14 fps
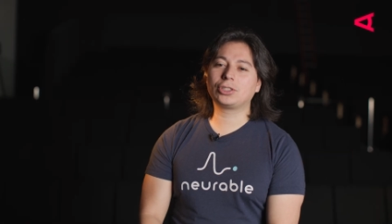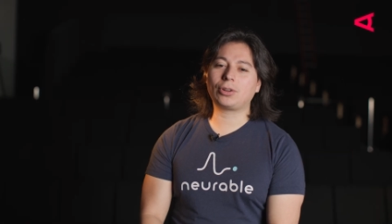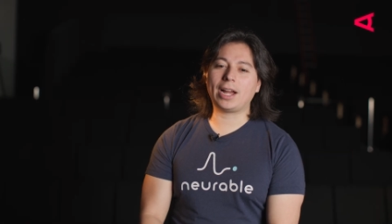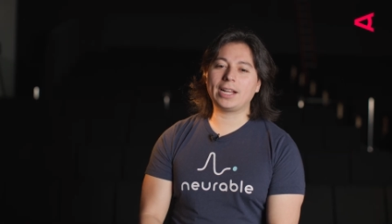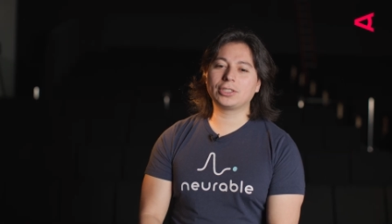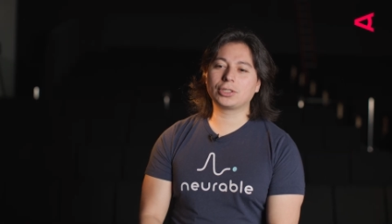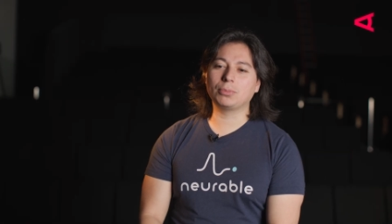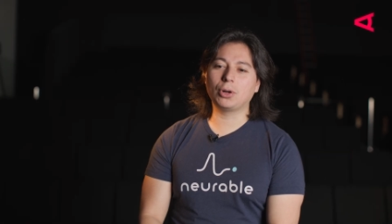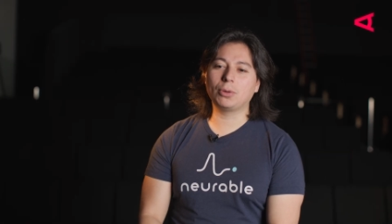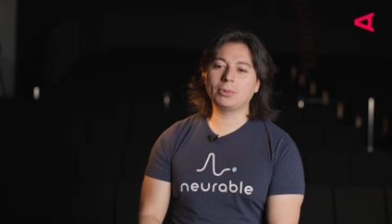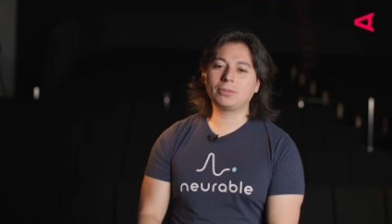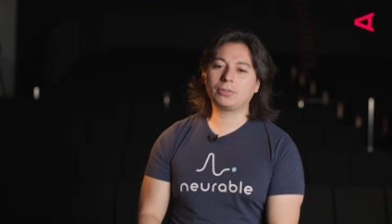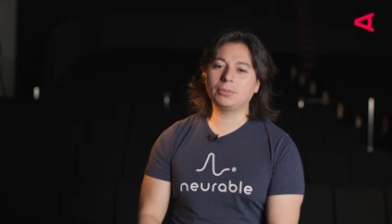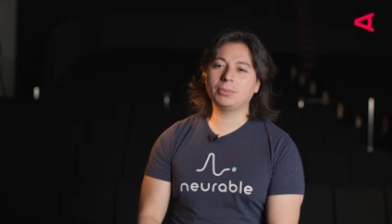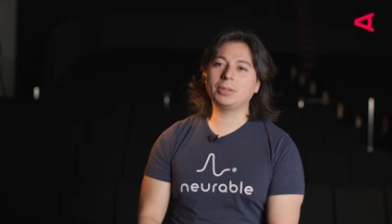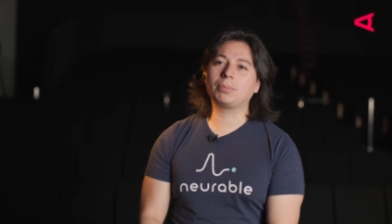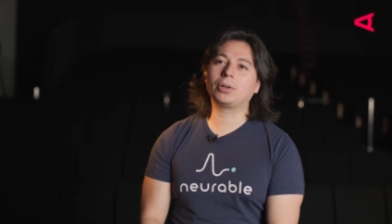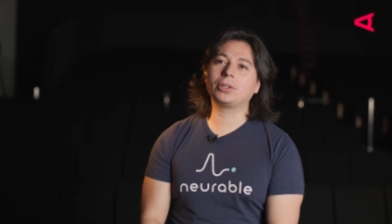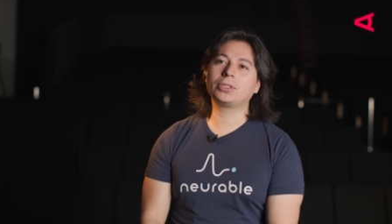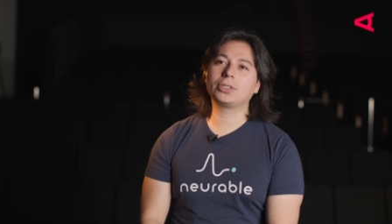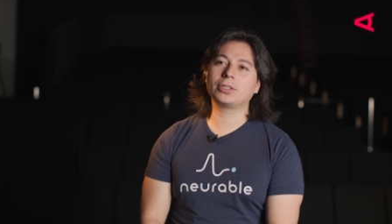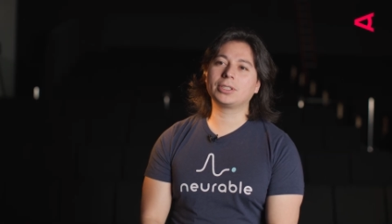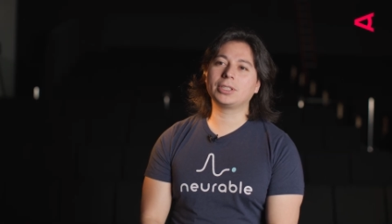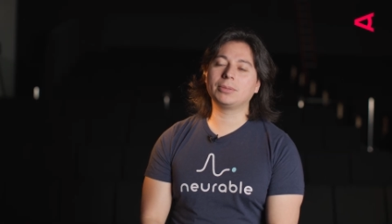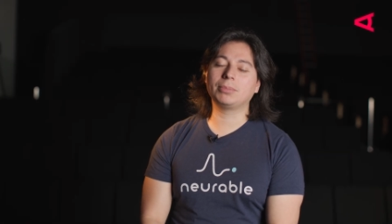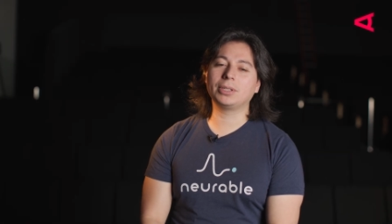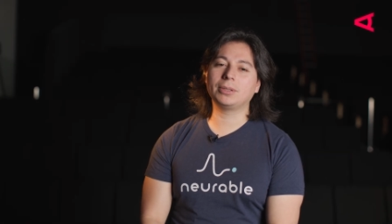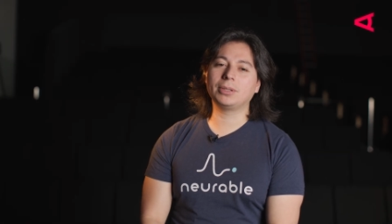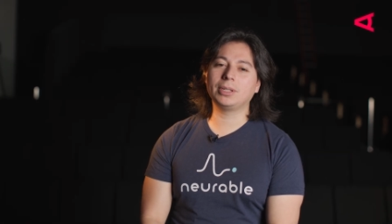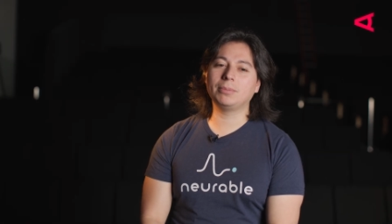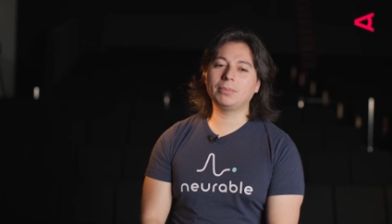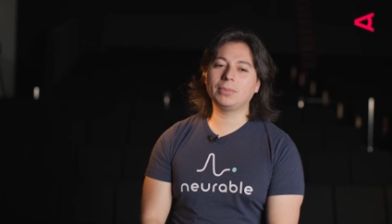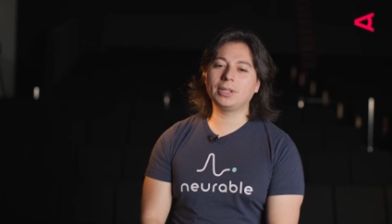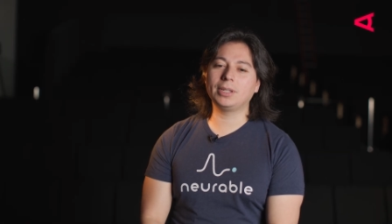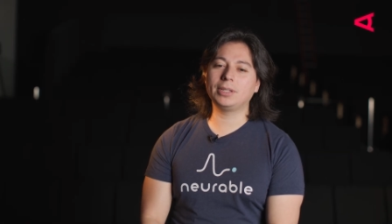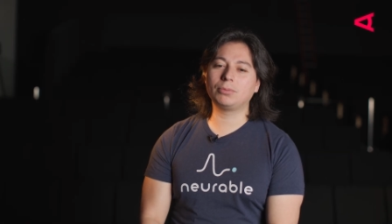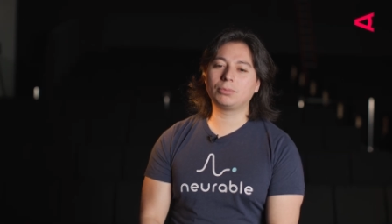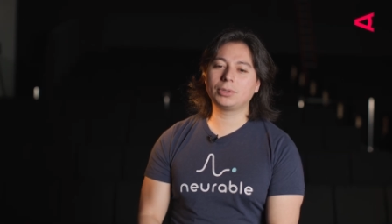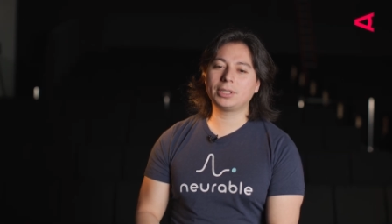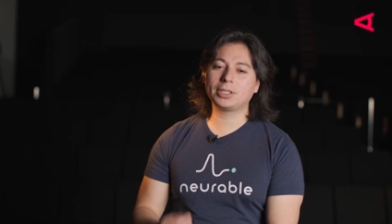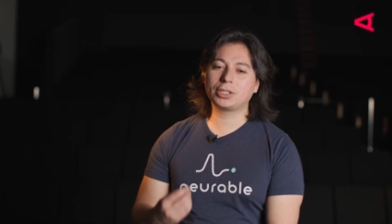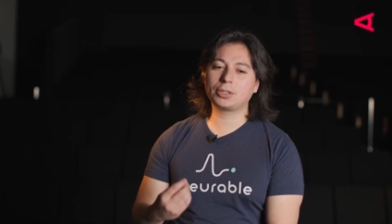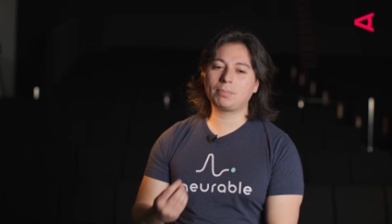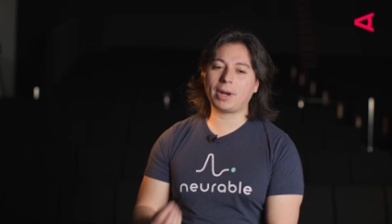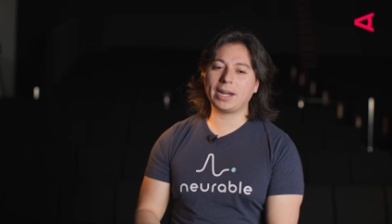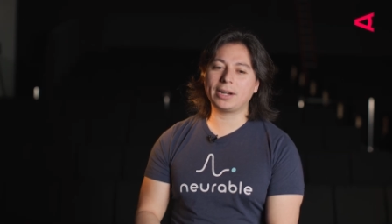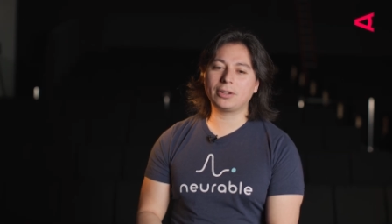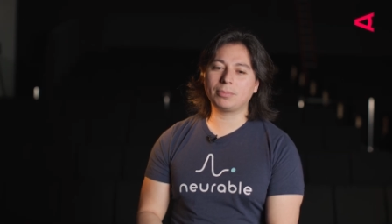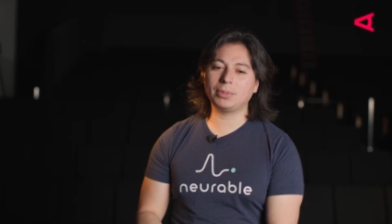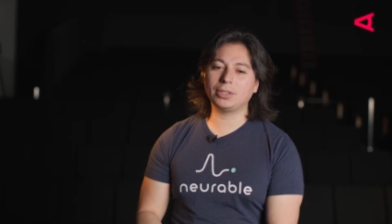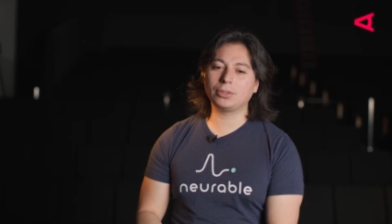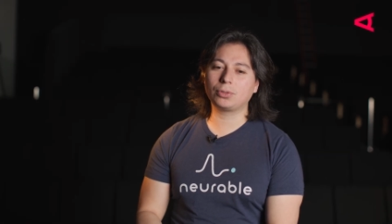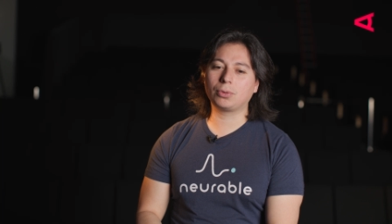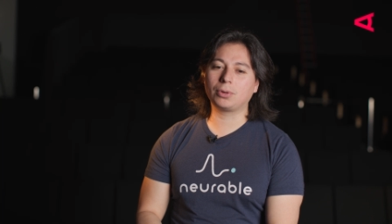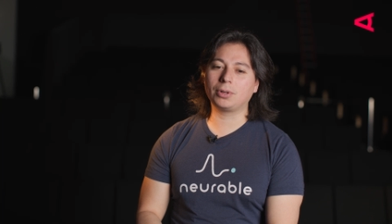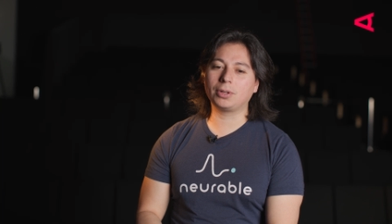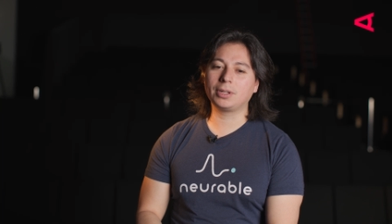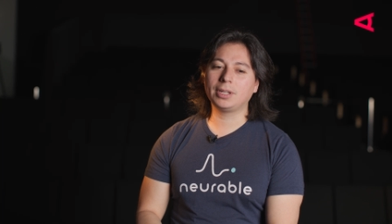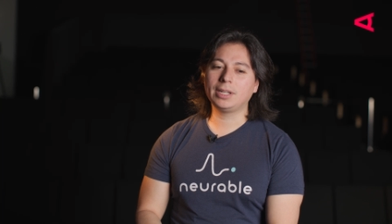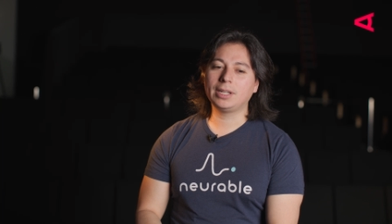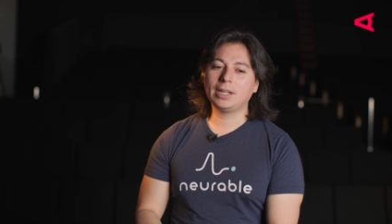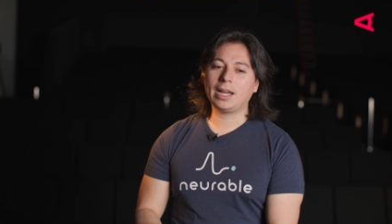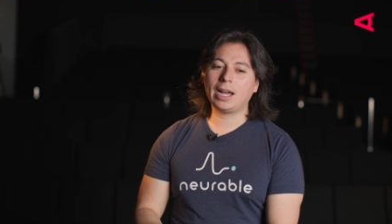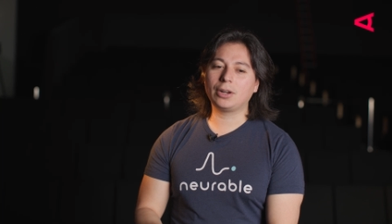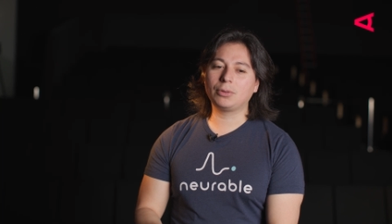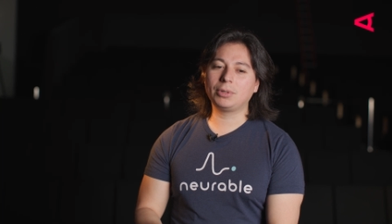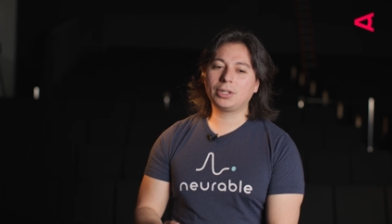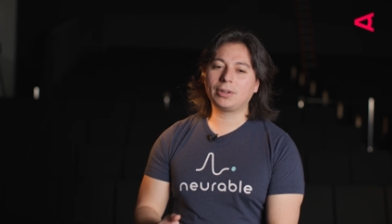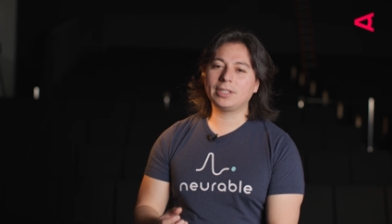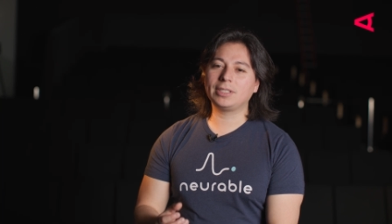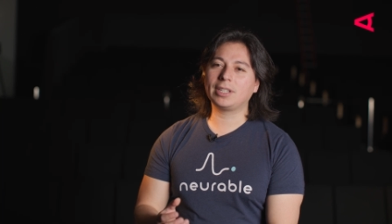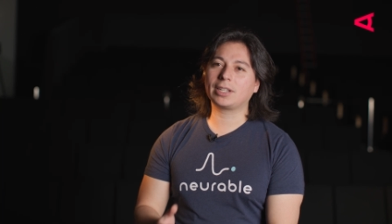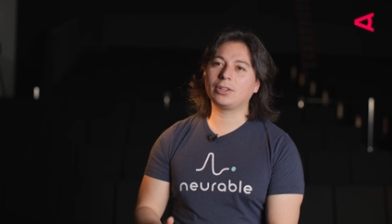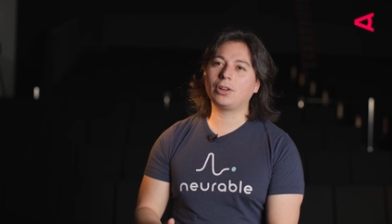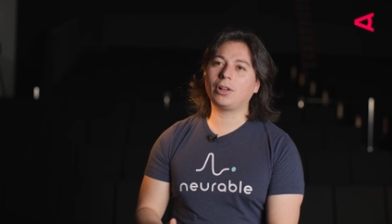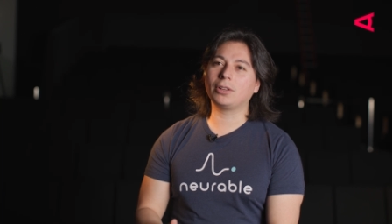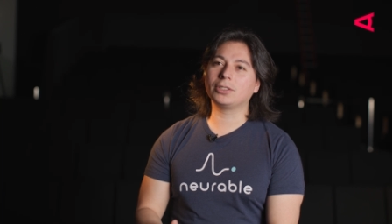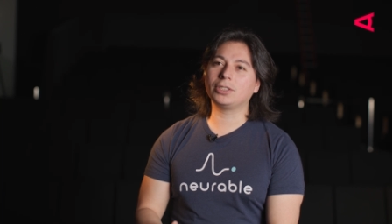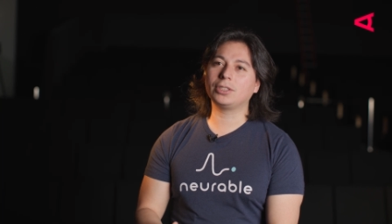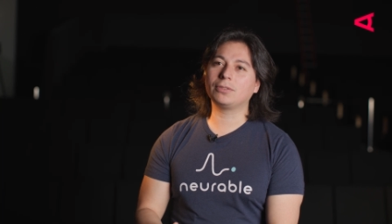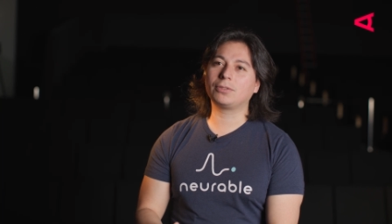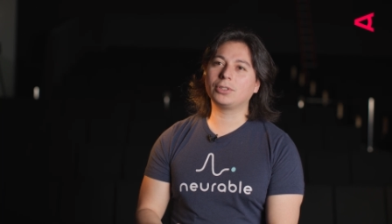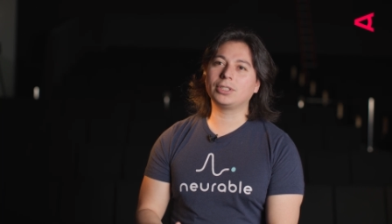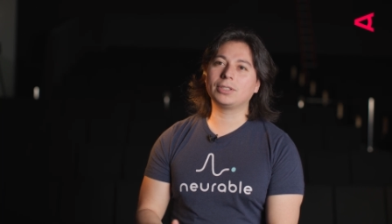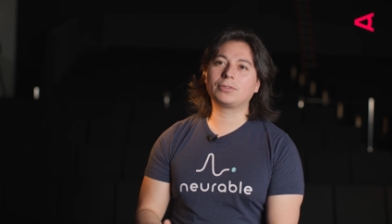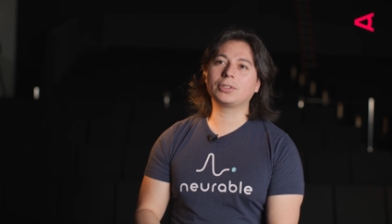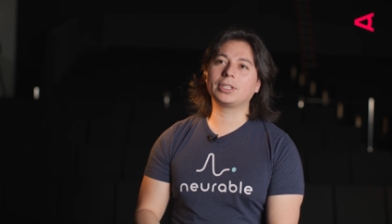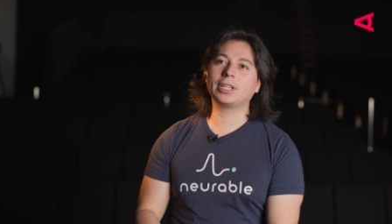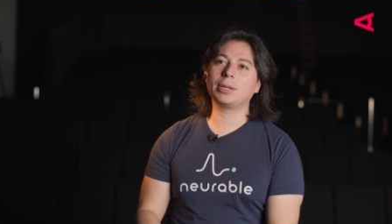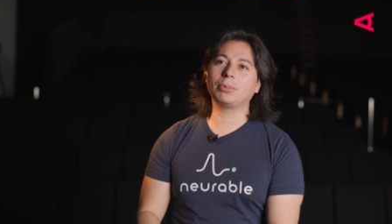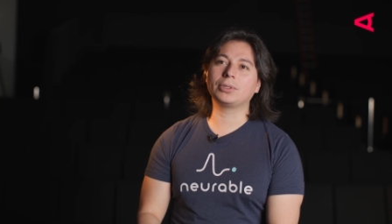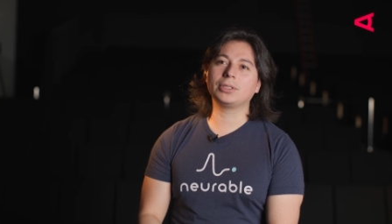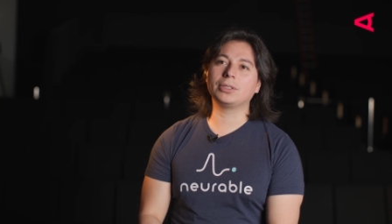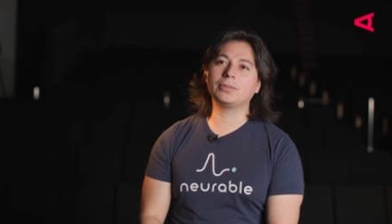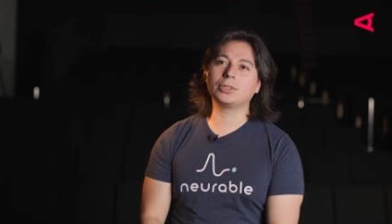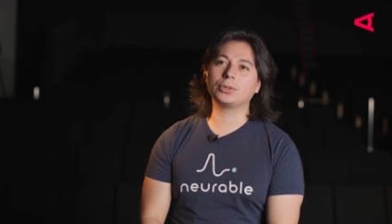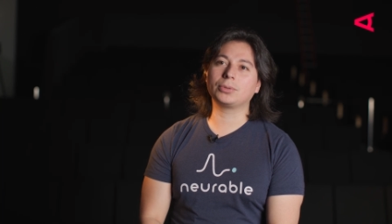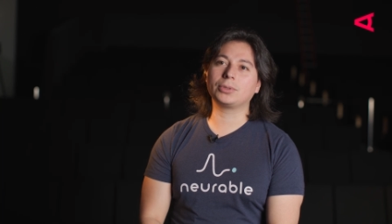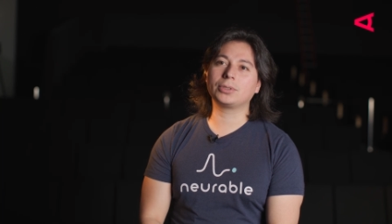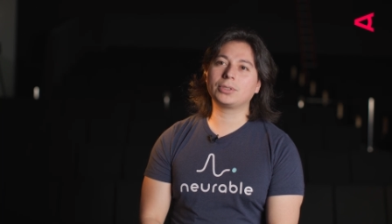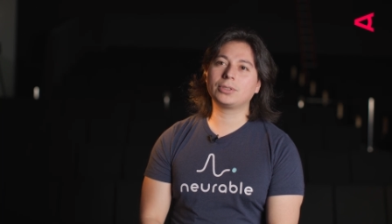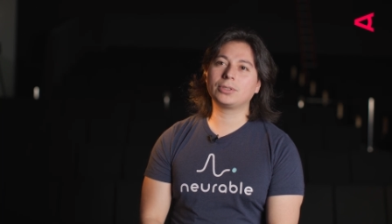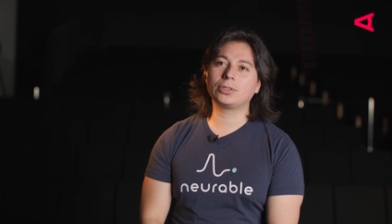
tragic moment for me personally, but it, it, it really inspired me toward how do we create technology for differently abled individuals?